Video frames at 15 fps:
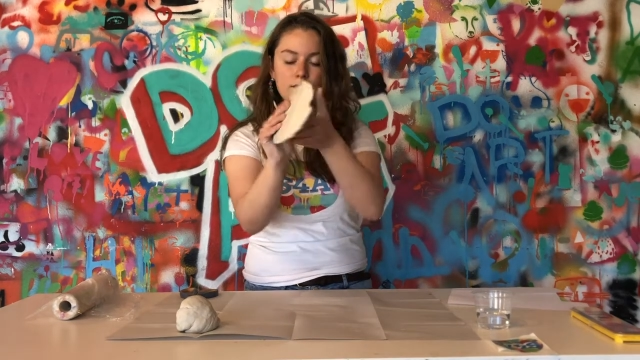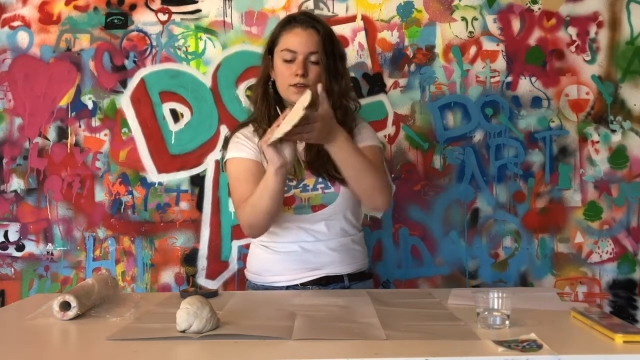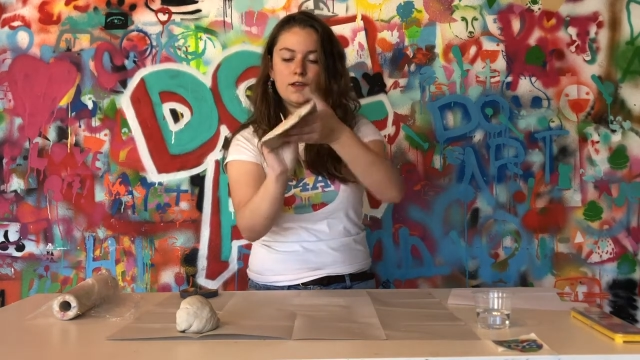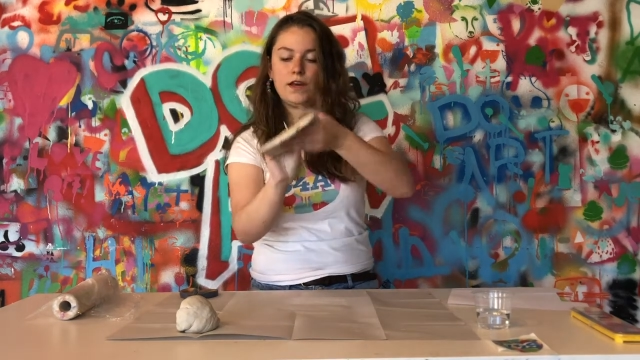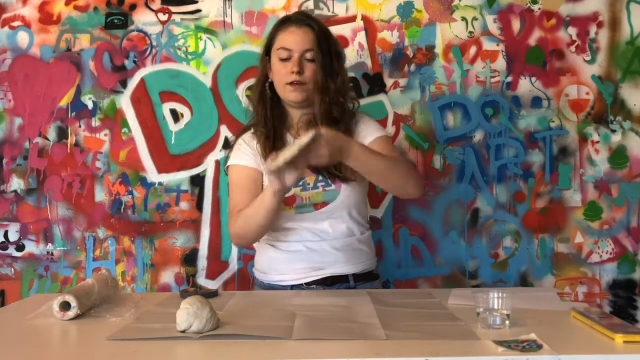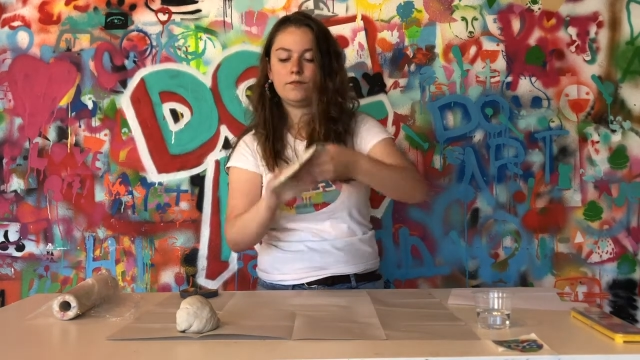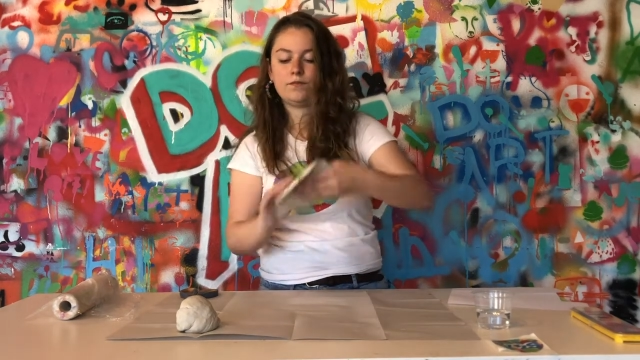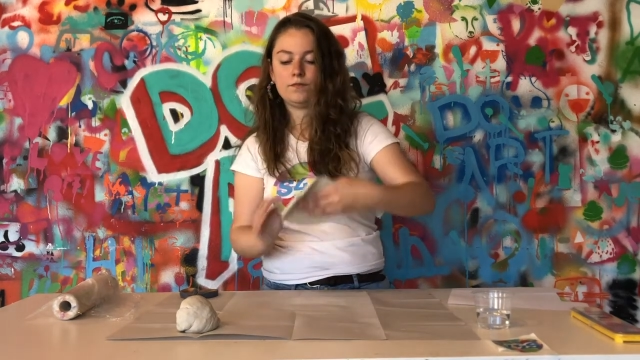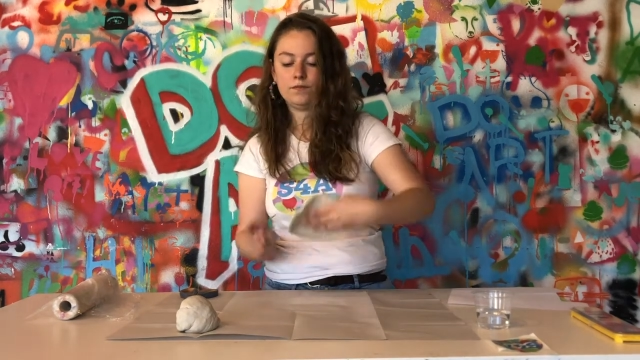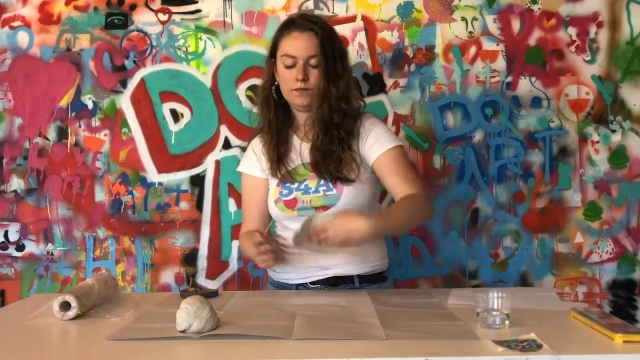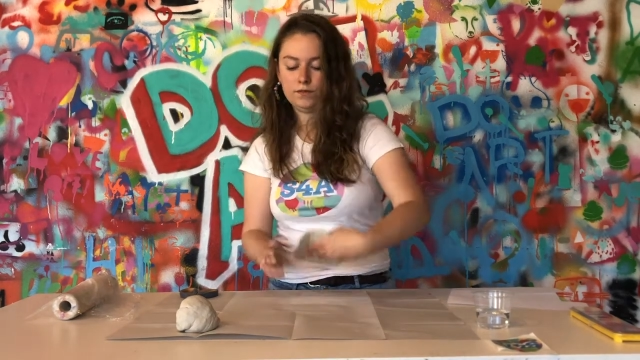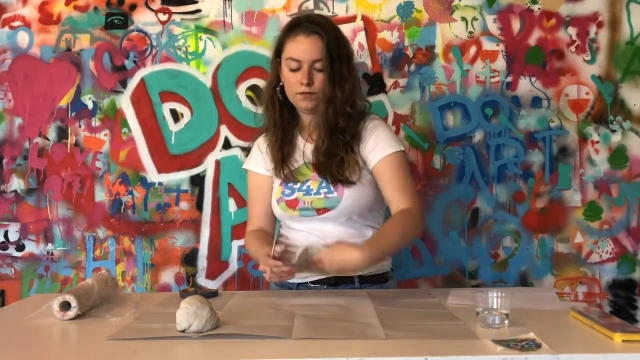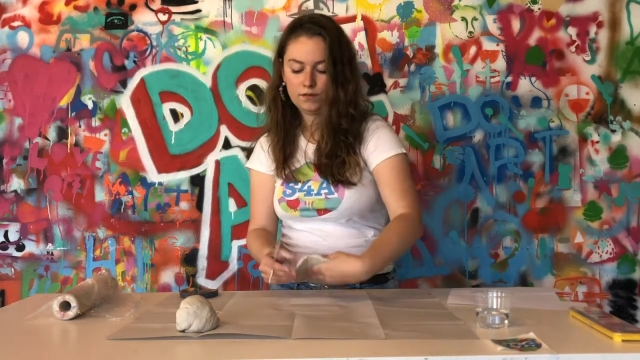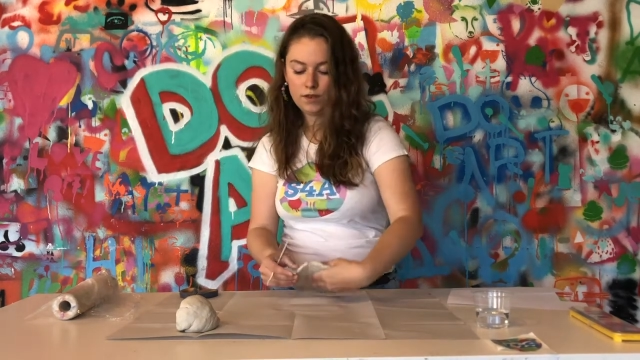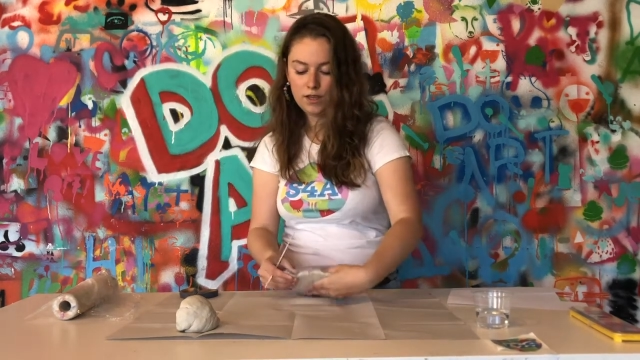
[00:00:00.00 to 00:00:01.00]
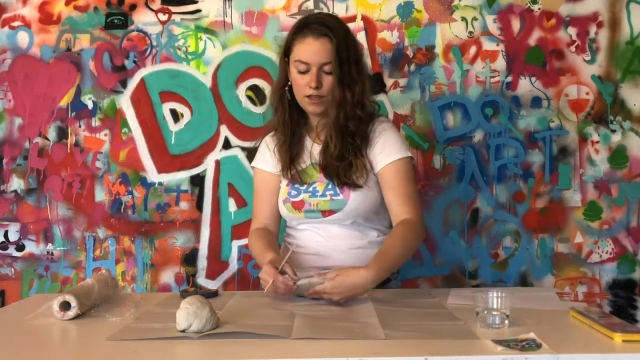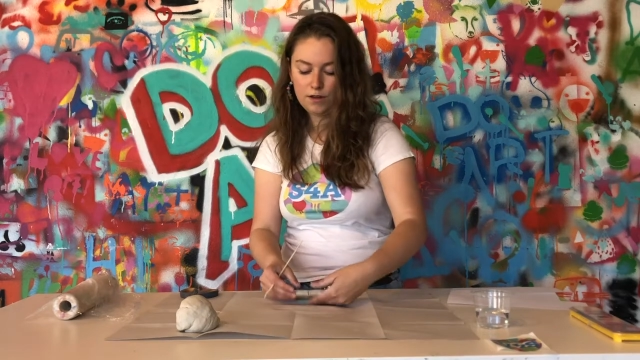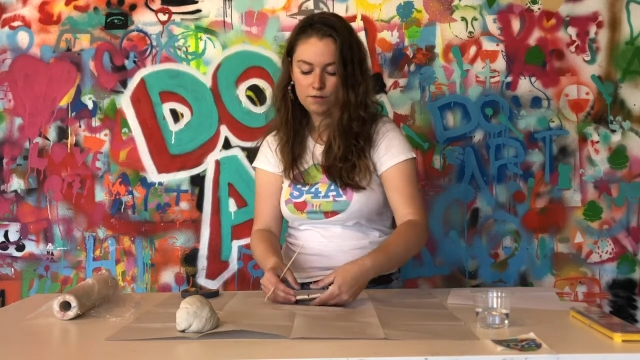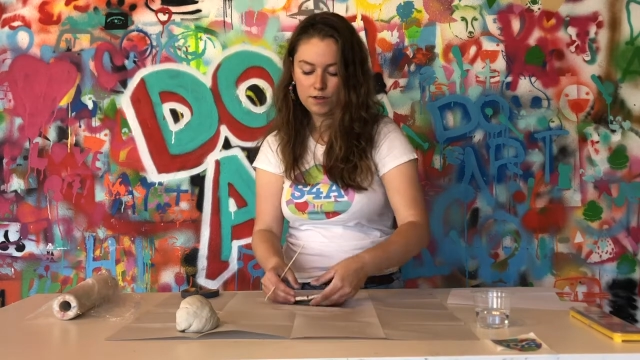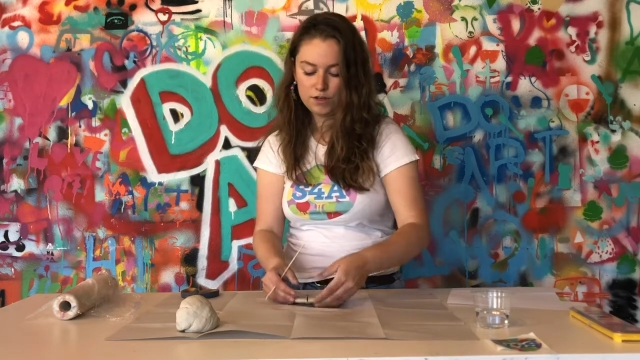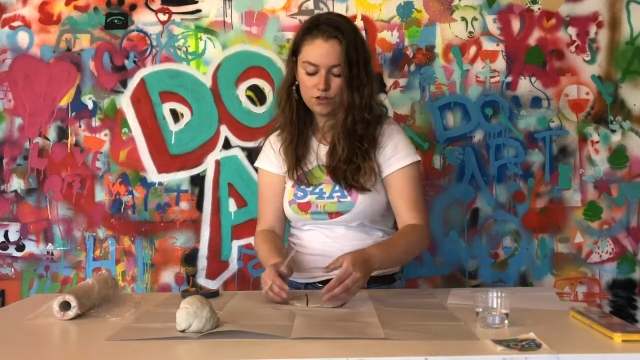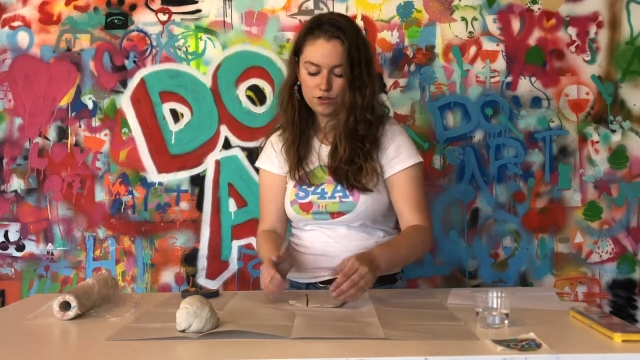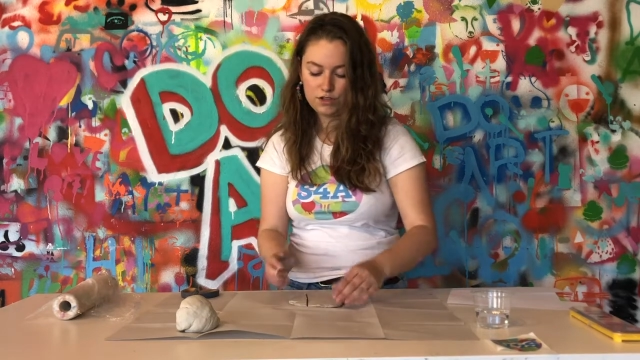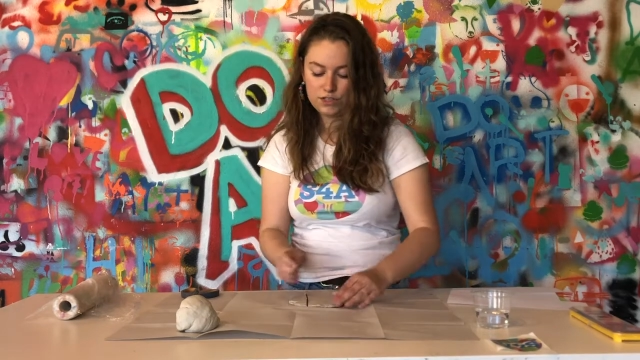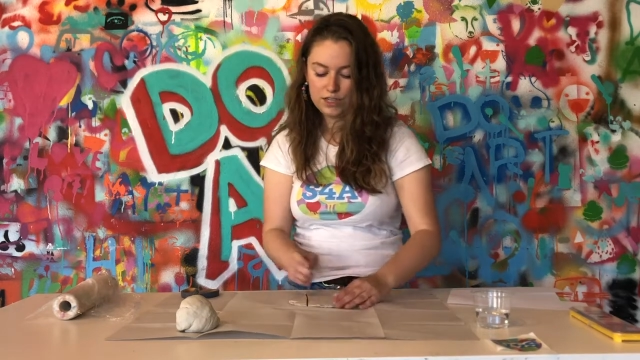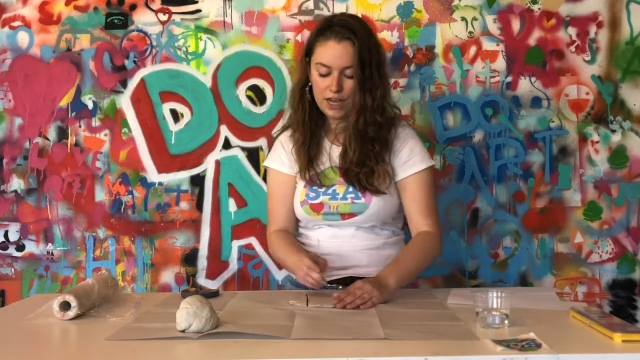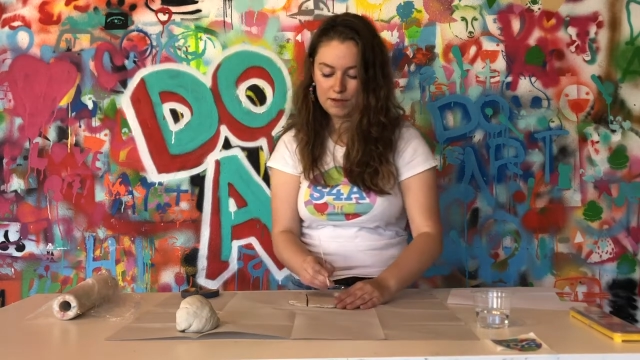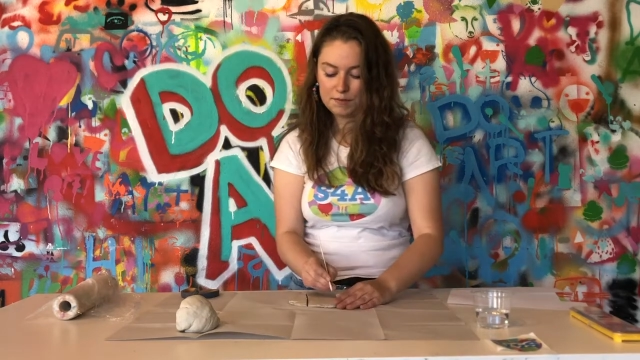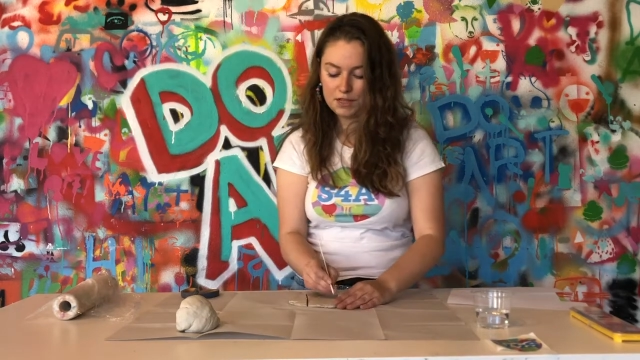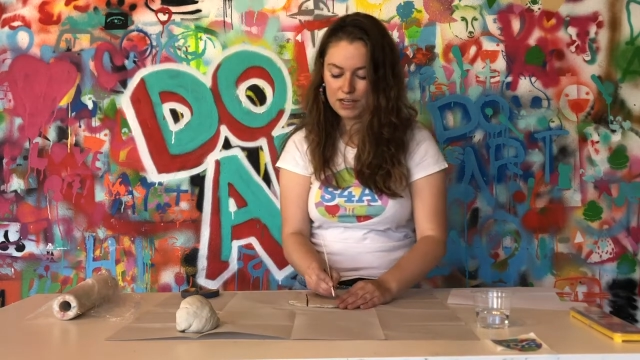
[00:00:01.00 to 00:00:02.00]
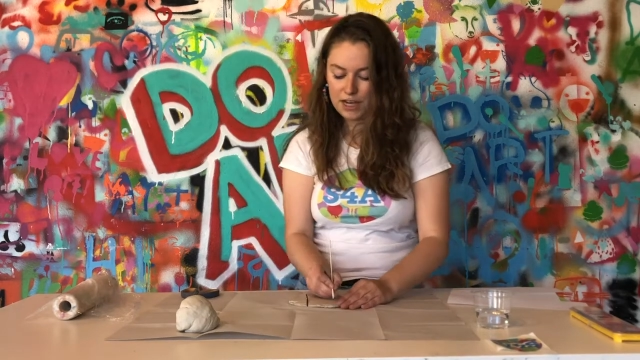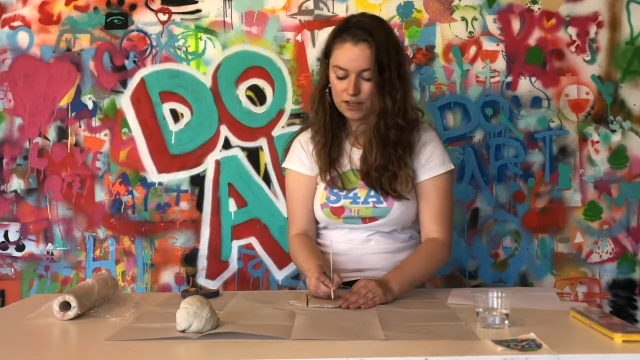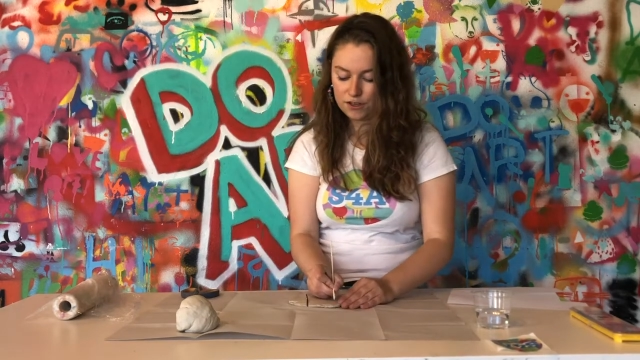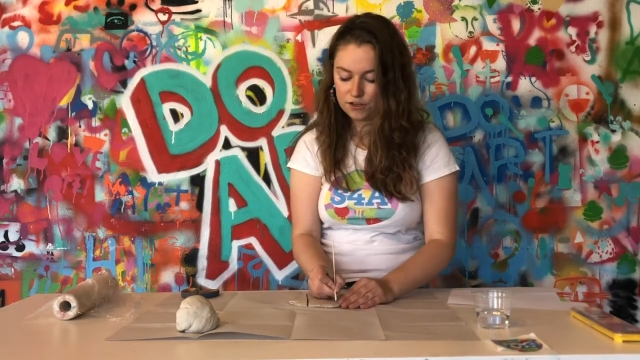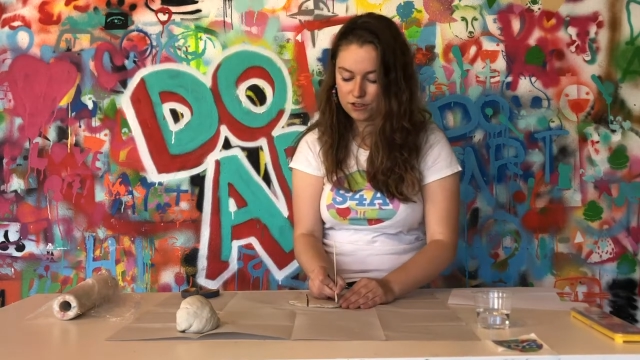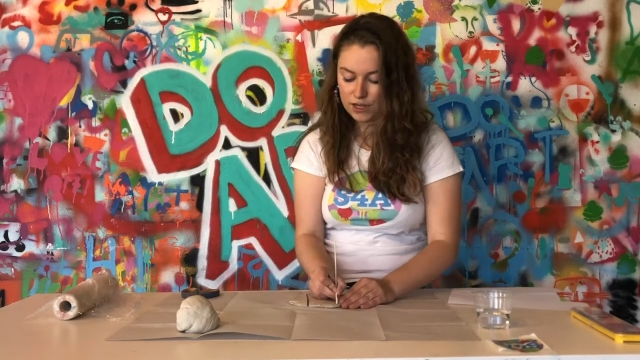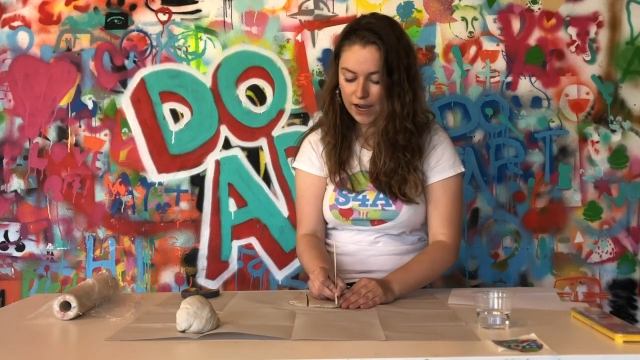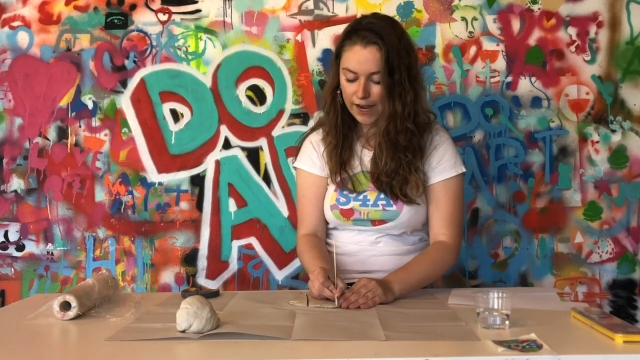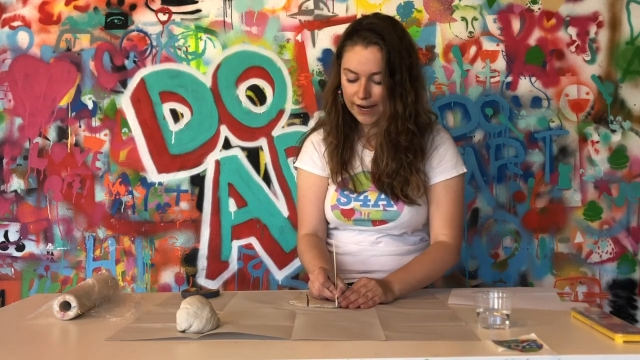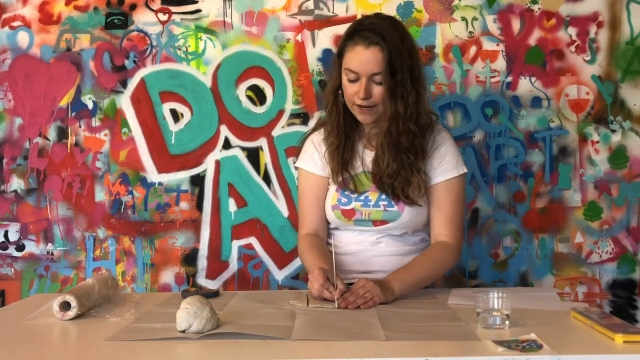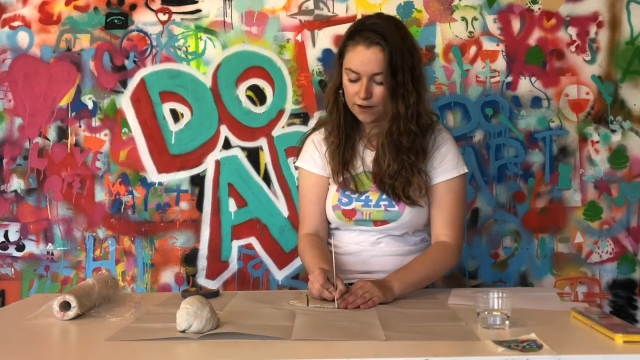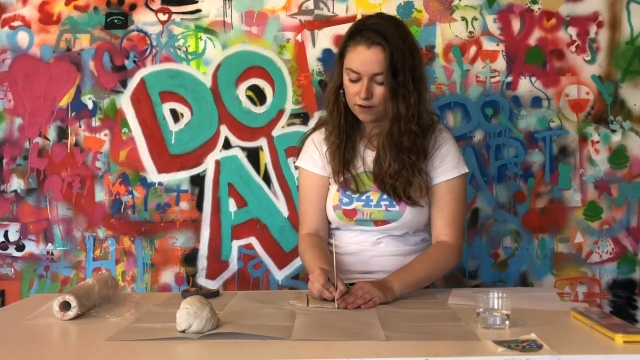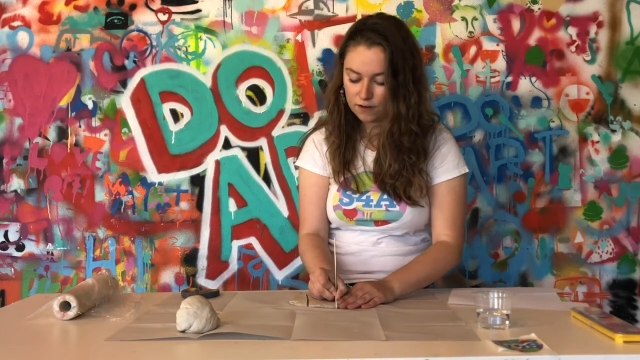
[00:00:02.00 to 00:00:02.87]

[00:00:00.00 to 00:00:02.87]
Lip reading: Okay. And I'm going to do the same on the other side.